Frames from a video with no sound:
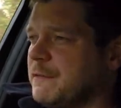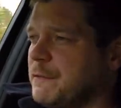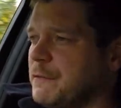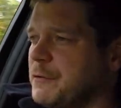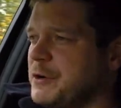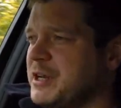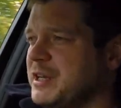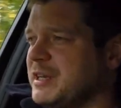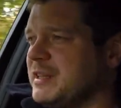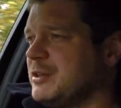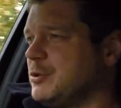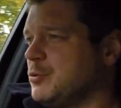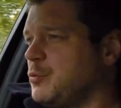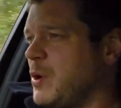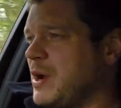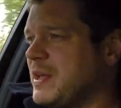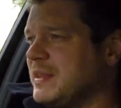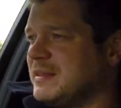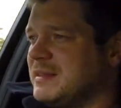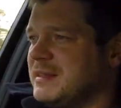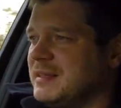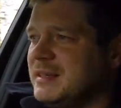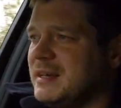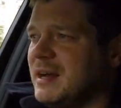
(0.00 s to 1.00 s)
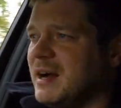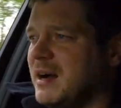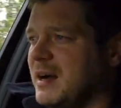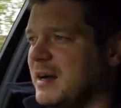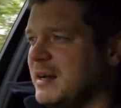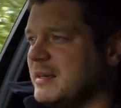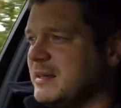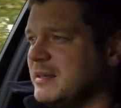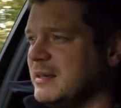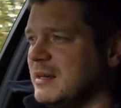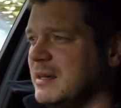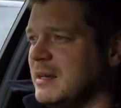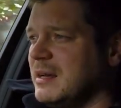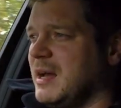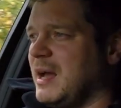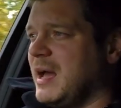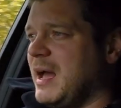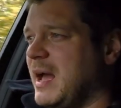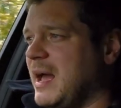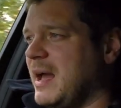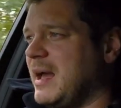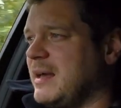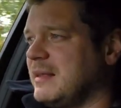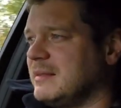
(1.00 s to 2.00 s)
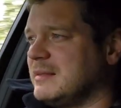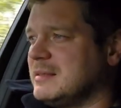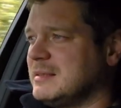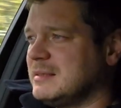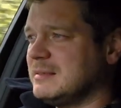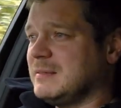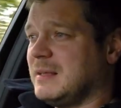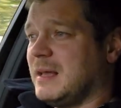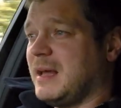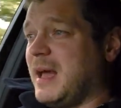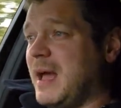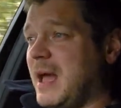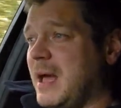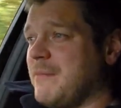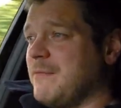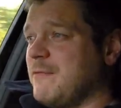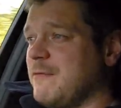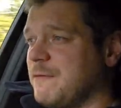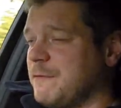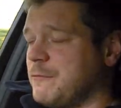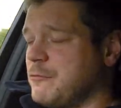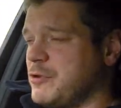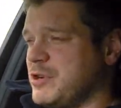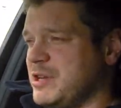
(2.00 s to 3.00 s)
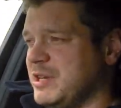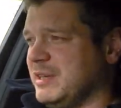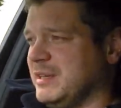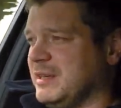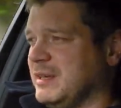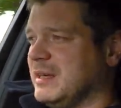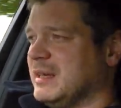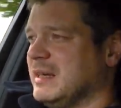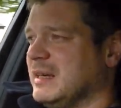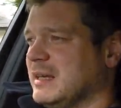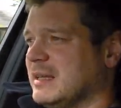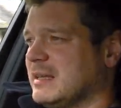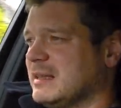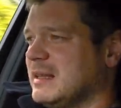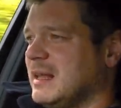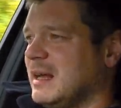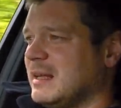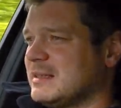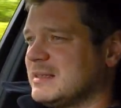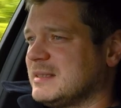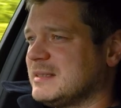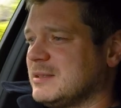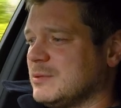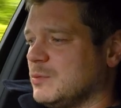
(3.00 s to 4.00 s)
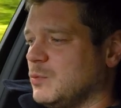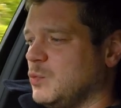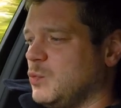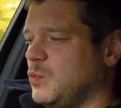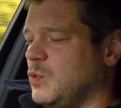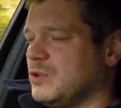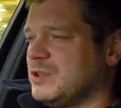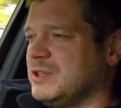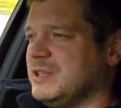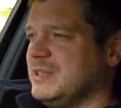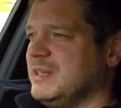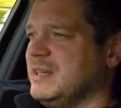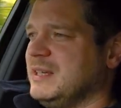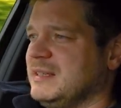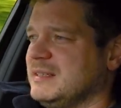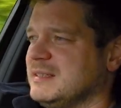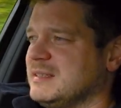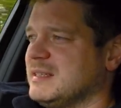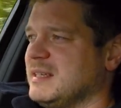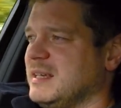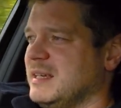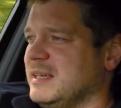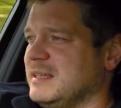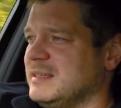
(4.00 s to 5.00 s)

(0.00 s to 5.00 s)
320i and M3. That's what it is.